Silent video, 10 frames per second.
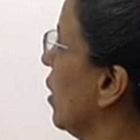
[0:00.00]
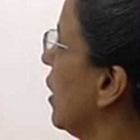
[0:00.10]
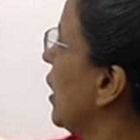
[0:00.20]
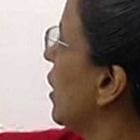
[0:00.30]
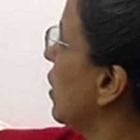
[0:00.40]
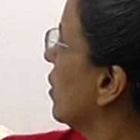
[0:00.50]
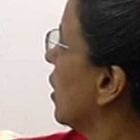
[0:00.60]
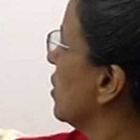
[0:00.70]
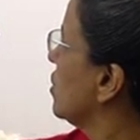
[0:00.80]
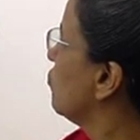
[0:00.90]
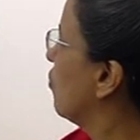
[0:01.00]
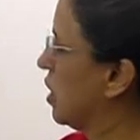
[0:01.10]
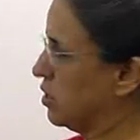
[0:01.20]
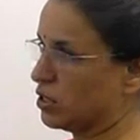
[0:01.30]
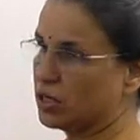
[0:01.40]
He runs
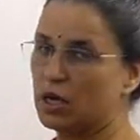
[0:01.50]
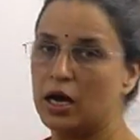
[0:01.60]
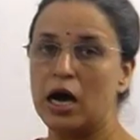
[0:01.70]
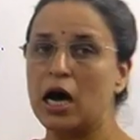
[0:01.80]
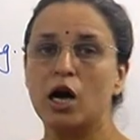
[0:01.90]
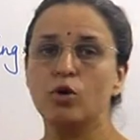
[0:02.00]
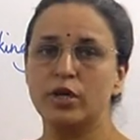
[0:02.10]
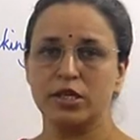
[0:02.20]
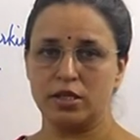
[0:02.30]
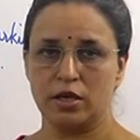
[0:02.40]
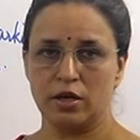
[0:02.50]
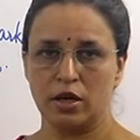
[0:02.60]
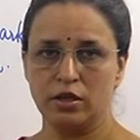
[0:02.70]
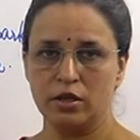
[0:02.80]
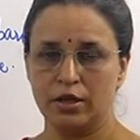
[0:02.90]
fast. How does he
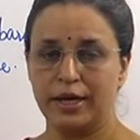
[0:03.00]
run?